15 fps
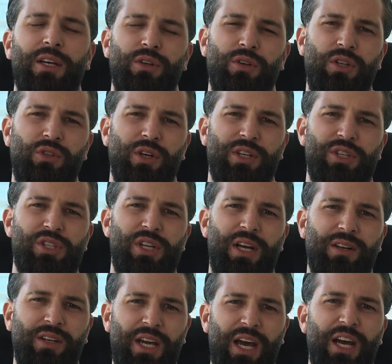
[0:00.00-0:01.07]
You need to
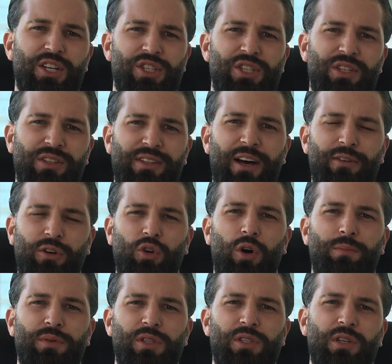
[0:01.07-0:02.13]
understand cash is the direct
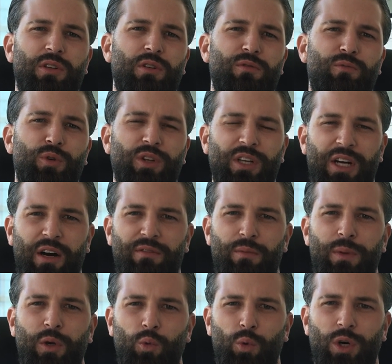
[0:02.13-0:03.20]
opposite of what the
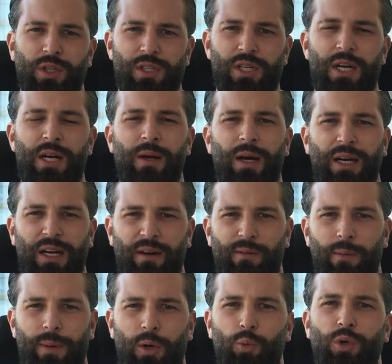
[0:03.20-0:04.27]
government wants. A
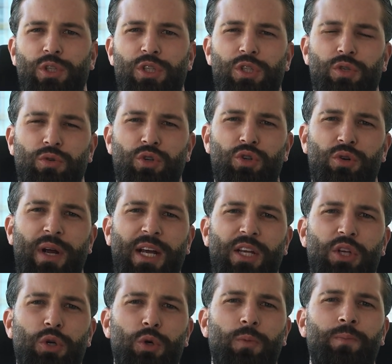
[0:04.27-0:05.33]
government wants to
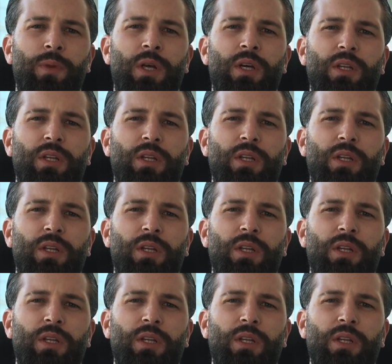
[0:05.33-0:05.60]
track you.